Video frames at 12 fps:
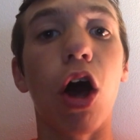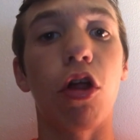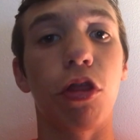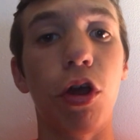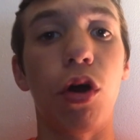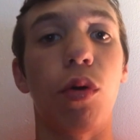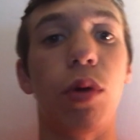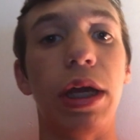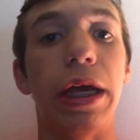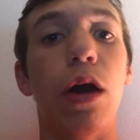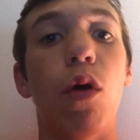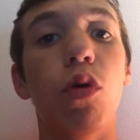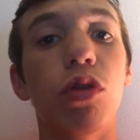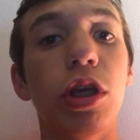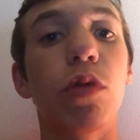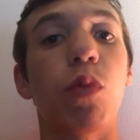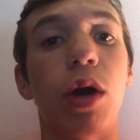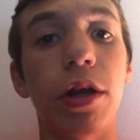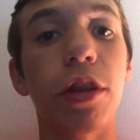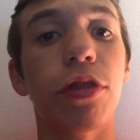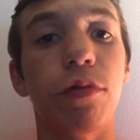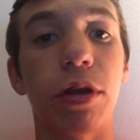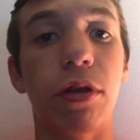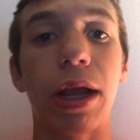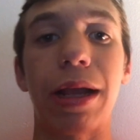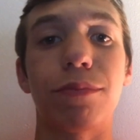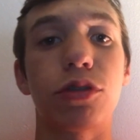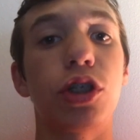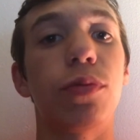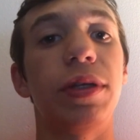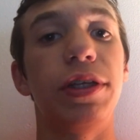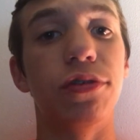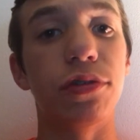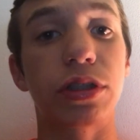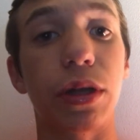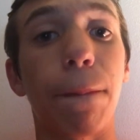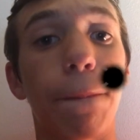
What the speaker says: although only 1 to 3 grams should be used